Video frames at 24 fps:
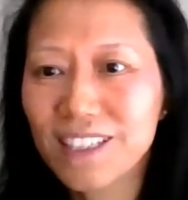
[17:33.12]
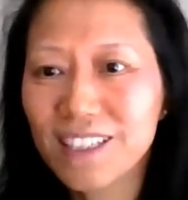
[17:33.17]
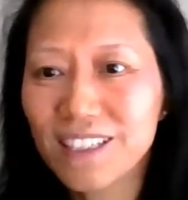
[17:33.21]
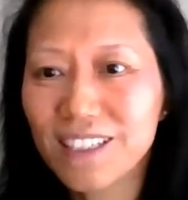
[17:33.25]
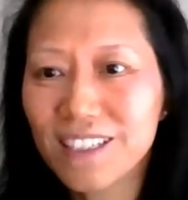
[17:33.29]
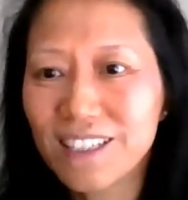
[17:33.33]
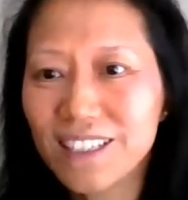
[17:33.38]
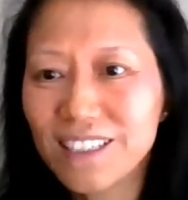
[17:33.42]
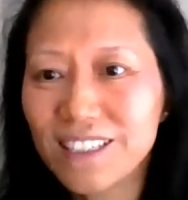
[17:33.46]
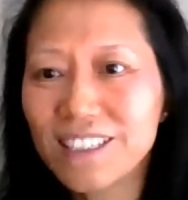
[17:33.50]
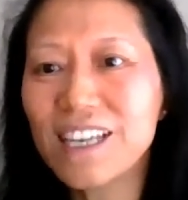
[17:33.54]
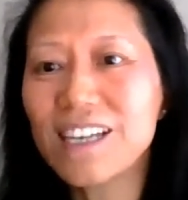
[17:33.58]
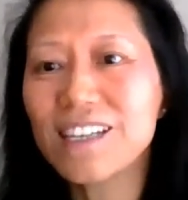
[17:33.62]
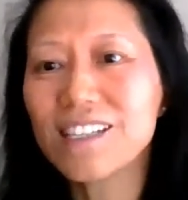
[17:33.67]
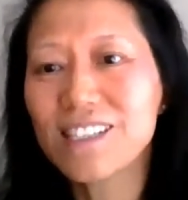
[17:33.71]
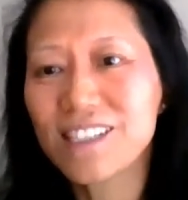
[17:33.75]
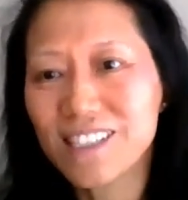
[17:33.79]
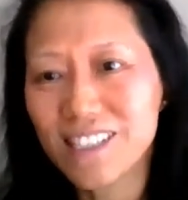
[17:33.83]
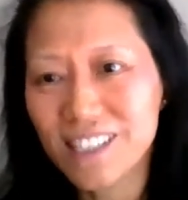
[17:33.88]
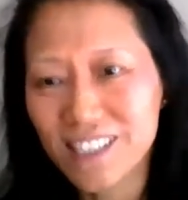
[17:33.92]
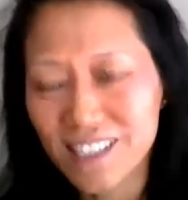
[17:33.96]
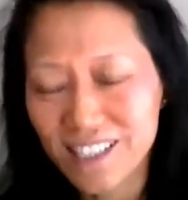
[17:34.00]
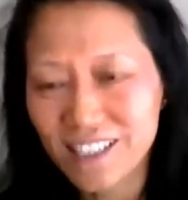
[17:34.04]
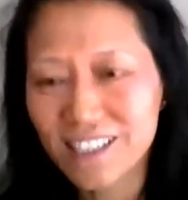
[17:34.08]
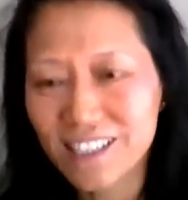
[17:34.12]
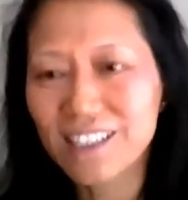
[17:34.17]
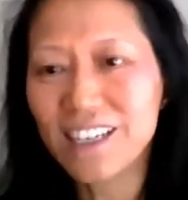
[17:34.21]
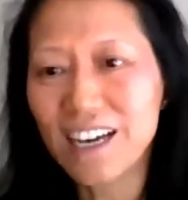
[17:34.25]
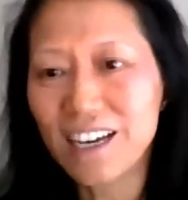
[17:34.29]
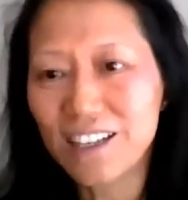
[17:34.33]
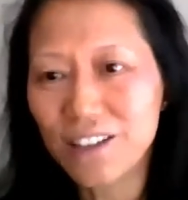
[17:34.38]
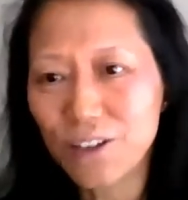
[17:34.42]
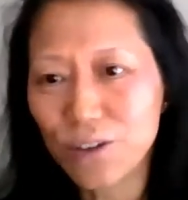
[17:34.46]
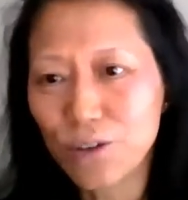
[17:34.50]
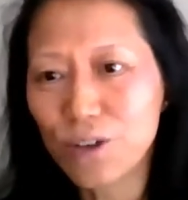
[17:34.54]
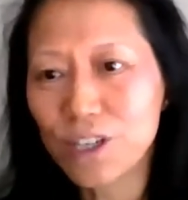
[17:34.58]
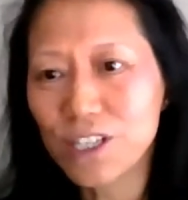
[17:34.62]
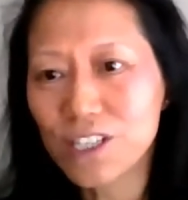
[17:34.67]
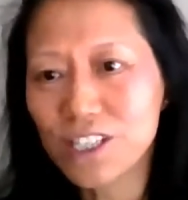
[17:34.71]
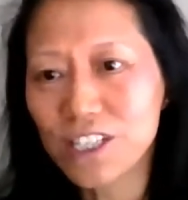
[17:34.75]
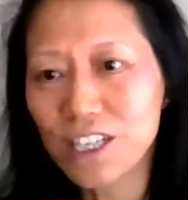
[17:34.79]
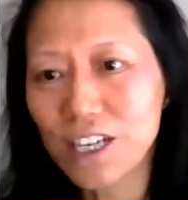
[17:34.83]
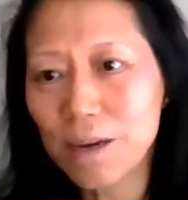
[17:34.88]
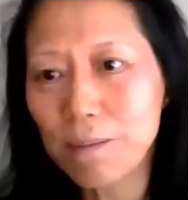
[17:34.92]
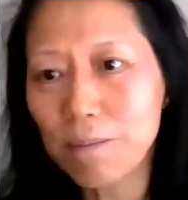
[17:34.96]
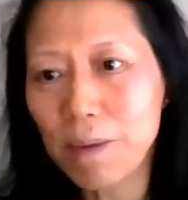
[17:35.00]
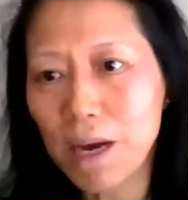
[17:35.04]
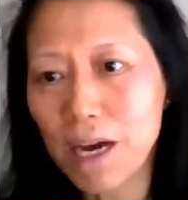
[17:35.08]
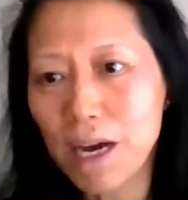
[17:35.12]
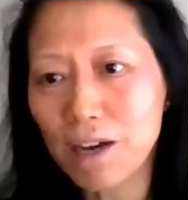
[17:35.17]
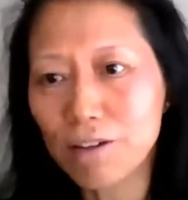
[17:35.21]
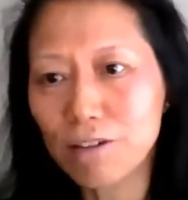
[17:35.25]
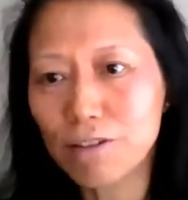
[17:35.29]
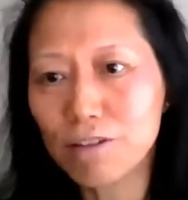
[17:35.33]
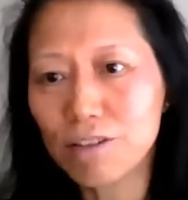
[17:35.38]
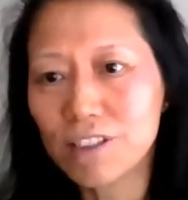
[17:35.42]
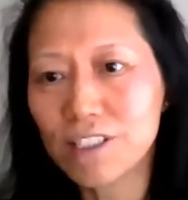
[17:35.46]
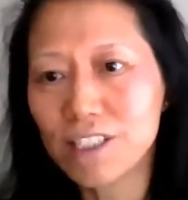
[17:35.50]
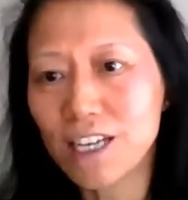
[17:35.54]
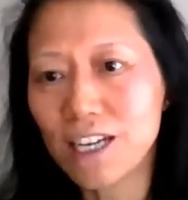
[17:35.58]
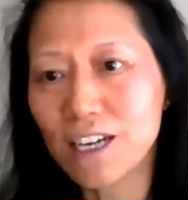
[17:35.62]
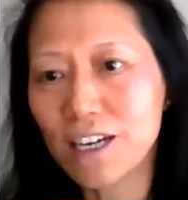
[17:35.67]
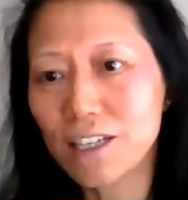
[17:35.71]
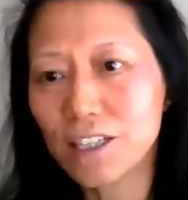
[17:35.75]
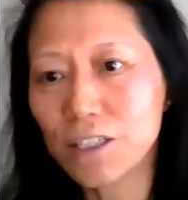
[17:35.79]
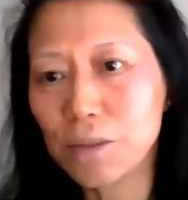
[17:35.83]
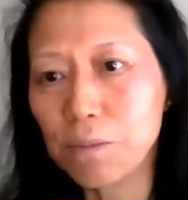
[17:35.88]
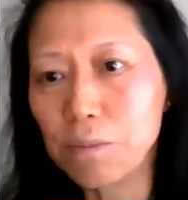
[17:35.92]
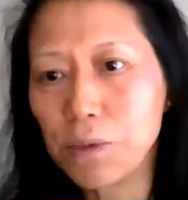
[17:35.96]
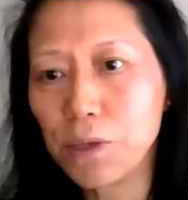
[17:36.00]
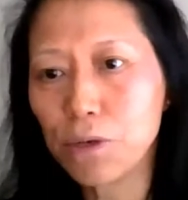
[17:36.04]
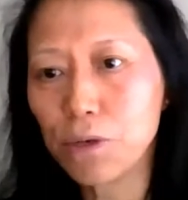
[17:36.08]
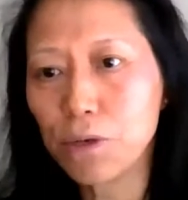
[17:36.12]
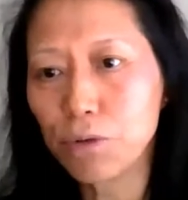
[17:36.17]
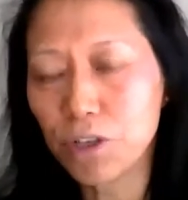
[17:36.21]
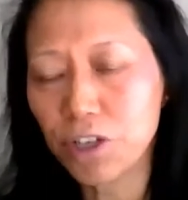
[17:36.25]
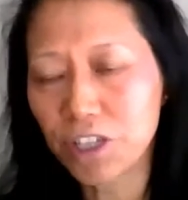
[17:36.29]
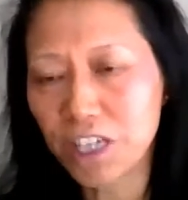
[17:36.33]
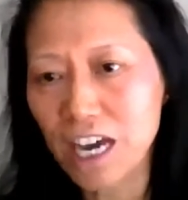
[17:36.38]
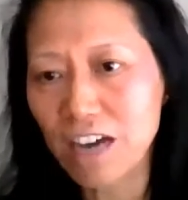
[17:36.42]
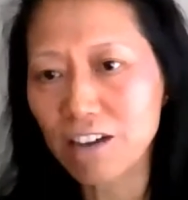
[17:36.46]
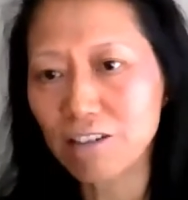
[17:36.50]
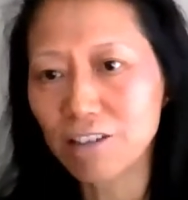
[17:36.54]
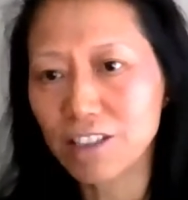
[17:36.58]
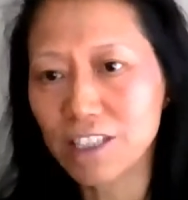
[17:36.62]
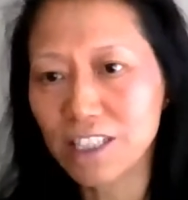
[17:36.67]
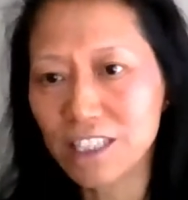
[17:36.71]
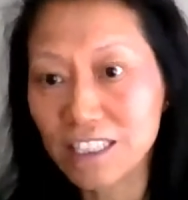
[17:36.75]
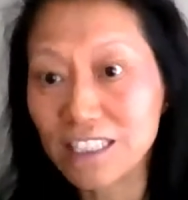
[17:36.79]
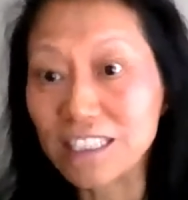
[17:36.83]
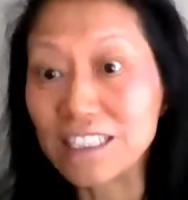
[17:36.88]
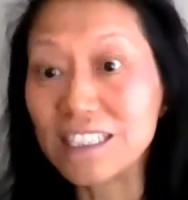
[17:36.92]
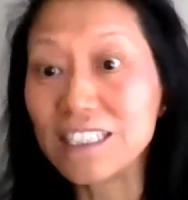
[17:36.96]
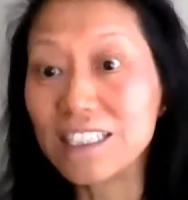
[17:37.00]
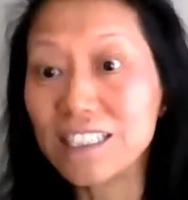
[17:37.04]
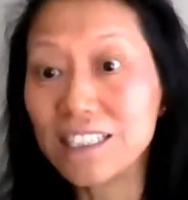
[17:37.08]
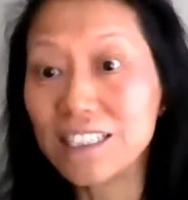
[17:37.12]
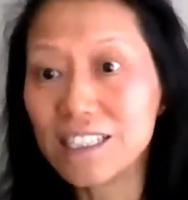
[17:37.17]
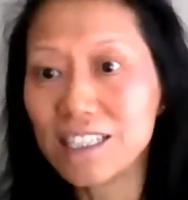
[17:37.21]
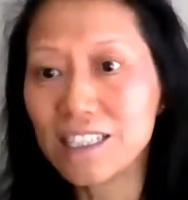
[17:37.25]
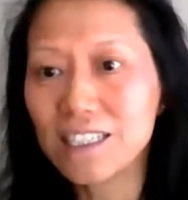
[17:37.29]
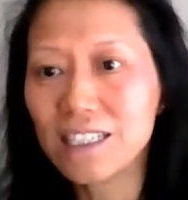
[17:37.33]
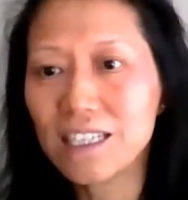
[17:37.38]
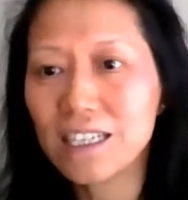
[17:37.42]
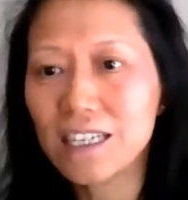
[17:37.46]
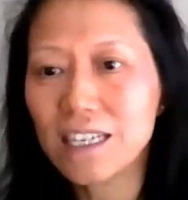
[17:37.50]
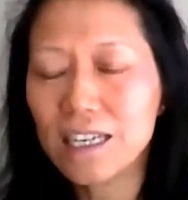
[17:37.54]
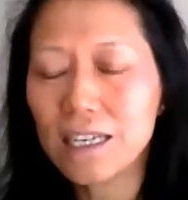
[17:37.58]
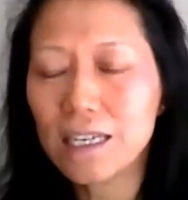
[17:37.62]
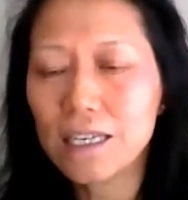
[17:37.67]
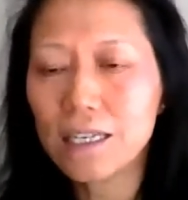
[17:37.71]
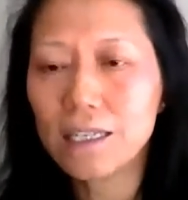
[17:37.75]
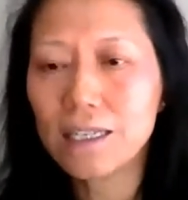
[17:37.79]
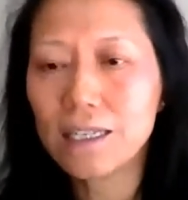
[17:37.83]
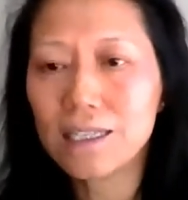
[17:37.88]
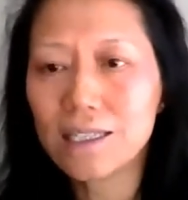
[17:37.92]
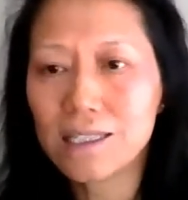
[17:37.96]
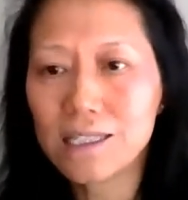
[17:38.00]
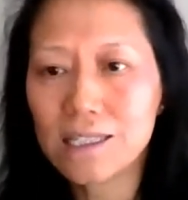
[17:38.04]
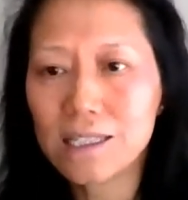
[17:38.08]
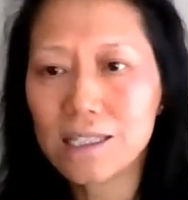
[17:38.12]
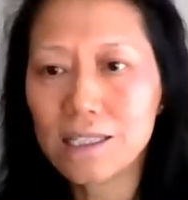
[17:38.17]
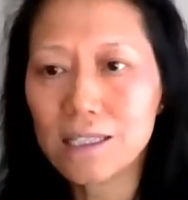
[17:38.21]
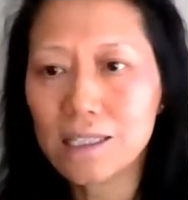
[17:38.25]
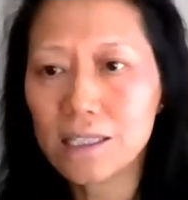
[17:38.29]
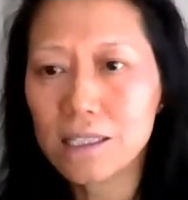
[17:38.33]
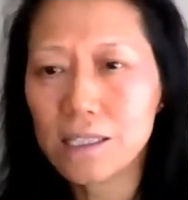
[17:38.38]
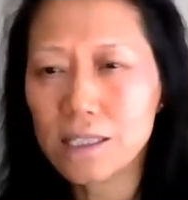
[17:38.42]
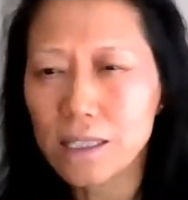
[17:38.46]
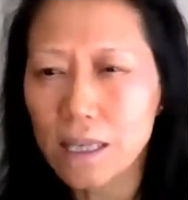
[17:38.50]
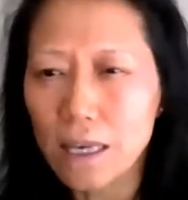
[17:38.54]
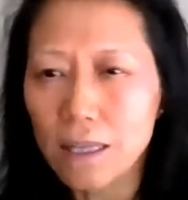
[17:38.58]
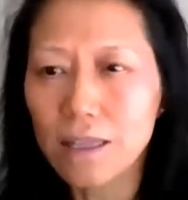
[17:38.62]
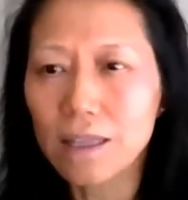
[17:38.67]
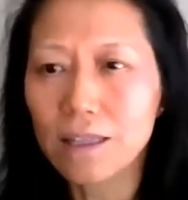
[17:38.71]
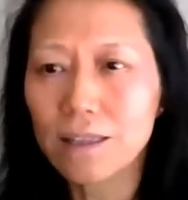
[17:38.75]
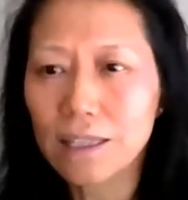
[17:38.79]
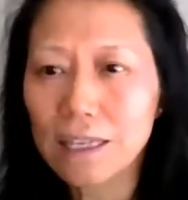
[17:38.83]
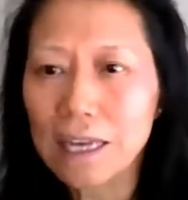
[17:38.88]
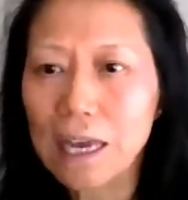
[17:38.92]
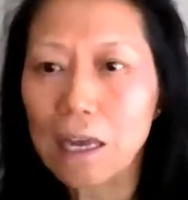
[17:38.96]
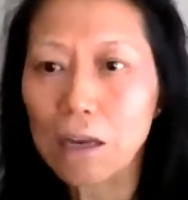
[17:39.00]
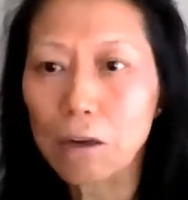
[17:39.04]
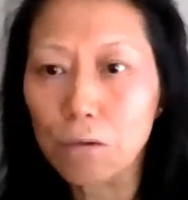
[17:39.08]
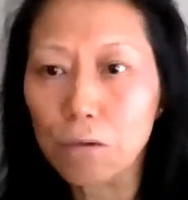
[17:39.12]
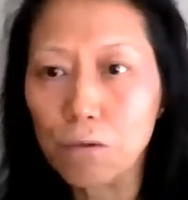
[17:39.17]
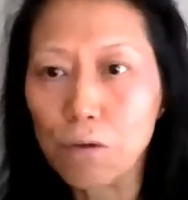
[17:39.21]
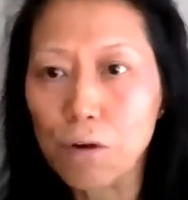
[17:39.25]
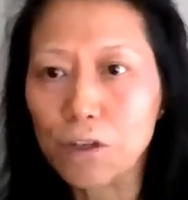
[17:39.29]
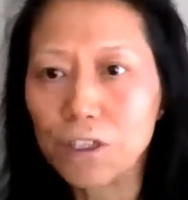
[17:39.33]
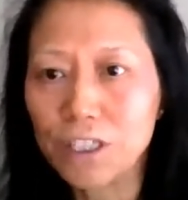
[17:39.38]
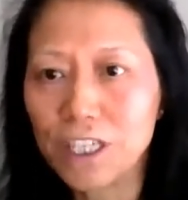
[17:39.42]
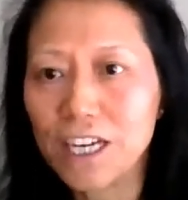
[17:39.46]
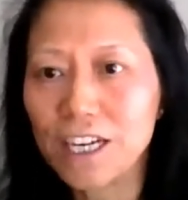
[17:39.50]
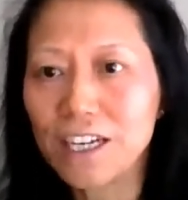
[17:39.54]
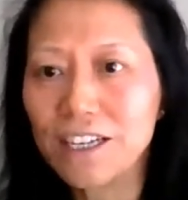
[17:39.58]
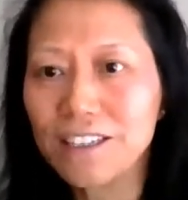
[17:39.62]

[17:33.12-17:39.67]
Yes, yeah, the question about Imperial County, indeed, is in Southern California.